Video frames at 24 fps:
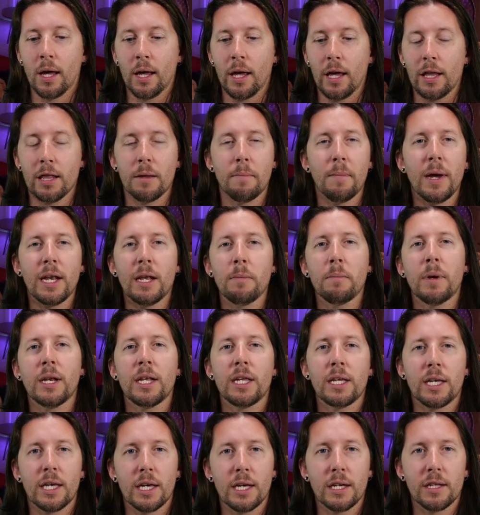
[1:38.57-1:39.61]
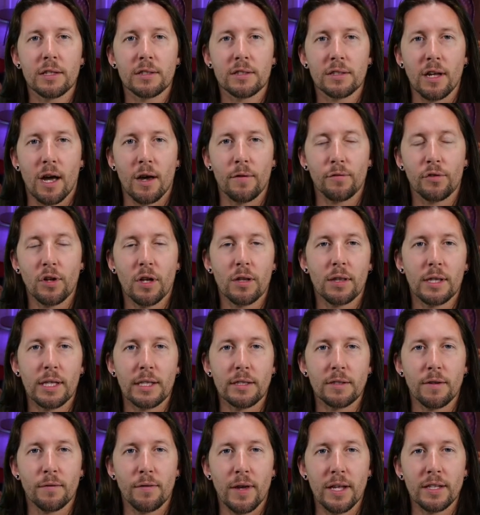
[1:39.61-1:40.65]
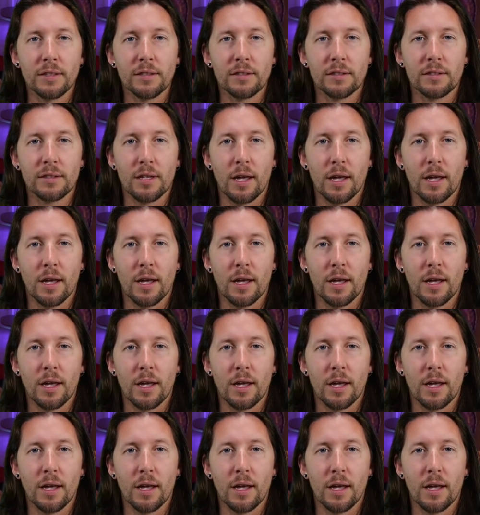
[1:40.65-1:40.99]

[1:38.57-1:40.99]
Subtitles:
In the many, many years I've done these events,